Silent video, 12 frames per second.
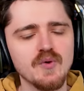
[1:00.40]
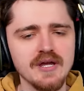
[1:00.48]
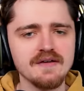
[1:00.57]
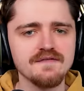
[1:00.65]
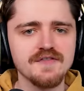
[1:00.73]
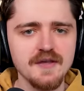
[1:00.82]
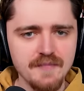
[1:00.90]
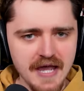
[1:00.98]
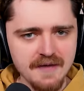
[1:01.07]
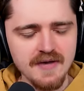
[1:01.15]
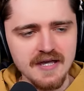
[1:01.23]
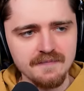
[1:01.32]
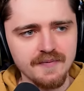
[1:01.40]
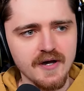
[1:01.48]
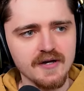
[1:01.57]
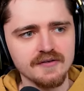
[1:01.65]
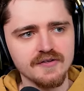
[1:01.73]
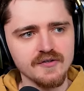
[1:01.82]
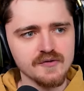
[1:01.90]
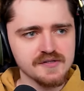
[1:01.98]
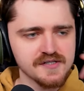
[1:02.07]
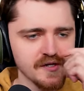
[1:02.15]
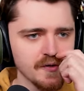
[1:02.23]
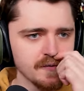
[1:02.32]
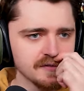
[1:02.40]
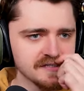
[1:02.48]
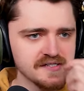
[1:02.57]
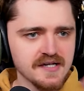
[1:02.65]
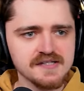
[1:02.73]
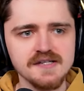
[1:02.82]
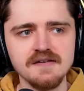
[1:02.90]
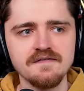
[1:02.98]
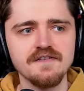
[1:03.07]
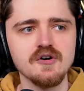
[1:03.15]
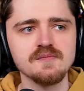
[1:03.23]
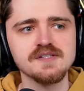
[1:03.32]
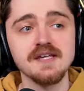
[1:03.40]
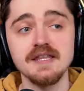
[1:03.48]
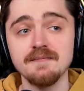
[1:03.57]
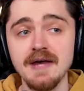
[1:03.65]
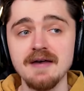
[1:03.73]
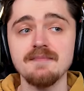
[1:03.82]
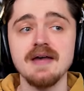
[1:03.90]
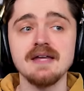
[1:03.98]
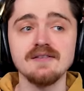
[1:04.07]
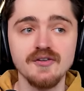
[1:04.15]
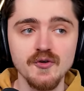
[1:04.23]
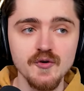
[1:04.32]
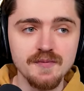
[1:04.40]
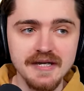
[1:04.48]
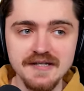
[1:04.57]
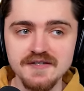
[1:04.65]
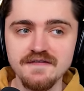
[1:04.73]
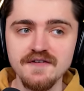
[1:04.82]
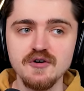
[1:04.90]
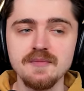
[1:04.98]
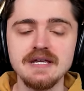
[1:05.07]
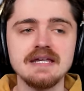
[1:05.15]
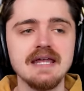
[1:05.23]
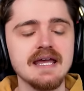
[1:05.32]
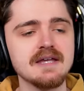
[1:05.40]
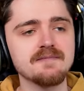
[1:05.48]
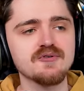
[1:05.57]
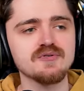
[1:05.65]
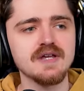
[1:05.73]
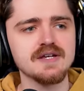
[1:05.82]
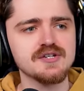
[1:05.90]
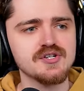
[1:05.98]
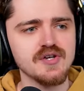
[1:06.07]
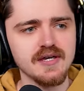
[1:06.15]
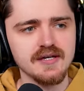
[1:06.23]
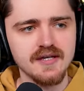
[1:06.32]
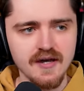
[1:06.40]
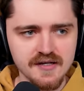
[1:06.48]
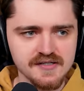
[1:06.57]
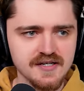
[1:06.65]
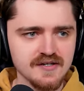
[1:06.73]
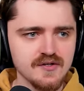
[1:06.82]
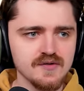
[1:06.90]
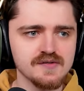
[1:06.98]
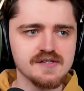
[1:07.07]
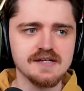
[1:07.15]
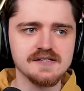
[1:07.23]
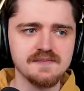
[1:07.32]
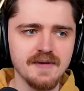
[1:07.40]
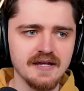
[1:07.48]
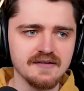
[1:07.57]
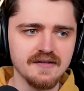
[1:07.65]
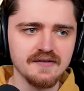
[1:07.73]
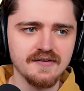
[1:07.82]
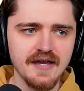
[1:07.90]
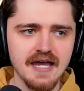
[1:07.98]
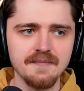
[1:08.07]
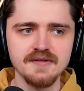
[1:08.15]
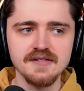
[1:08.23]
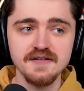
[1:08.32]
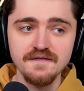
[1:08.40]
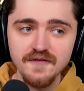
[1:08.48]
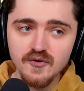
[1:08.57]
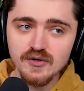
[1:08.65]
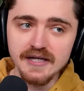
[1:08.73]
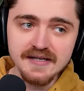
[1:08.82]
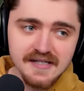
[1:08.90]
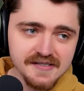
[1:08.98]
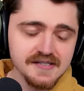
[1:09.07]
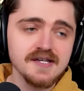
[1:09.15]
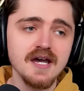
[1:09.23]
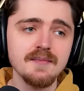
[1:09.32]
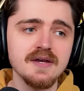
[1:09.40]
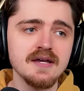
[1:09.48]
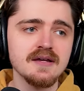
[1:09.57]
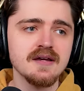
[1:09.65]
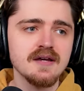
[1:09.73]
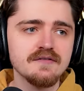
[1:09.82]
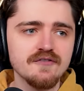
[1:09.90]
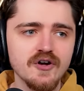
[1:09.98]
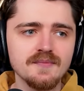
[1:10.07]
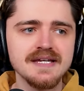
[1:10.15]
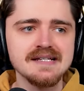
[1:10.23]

with the Batman Part 2. So discussing films, say the Batman 2 begins filming in April next year. Casting news expected to happen this fall, and this is coming from